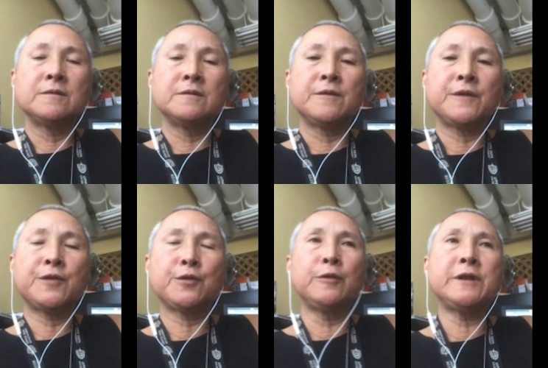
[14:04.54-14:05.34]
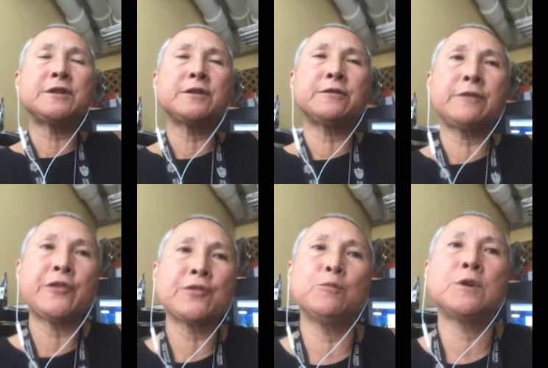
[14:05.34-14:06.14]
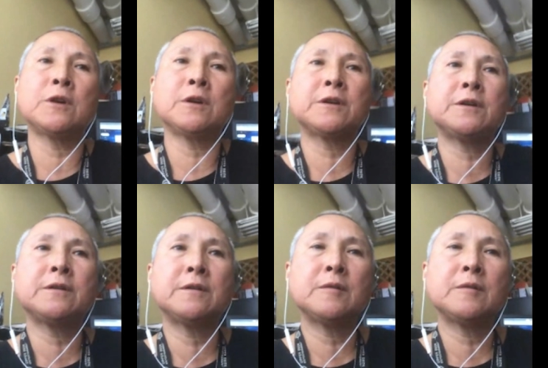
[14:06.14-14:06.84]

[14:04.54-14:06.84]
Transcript: school integration work,